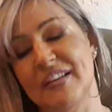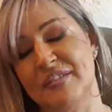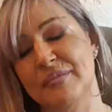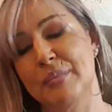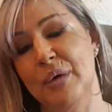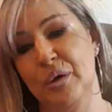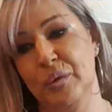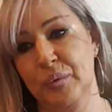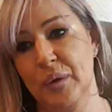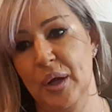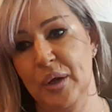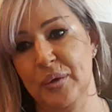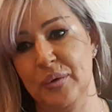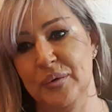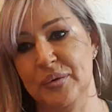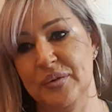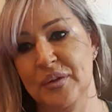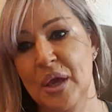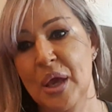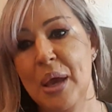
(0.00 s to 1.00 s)
smell
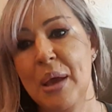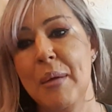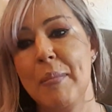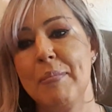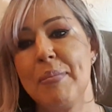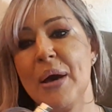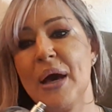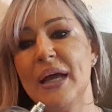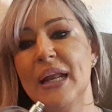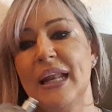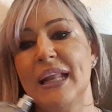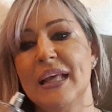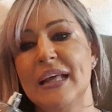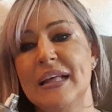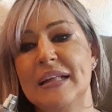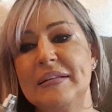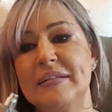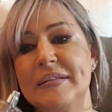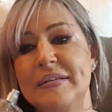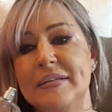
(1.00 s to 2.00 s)
rose. But
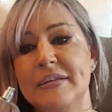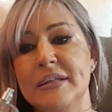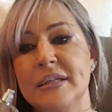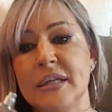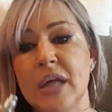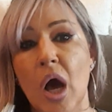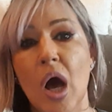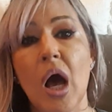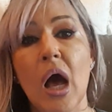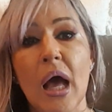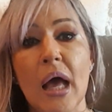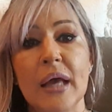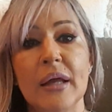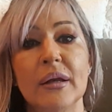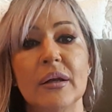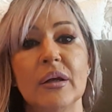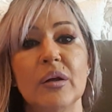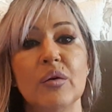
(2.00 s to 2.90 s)
it's not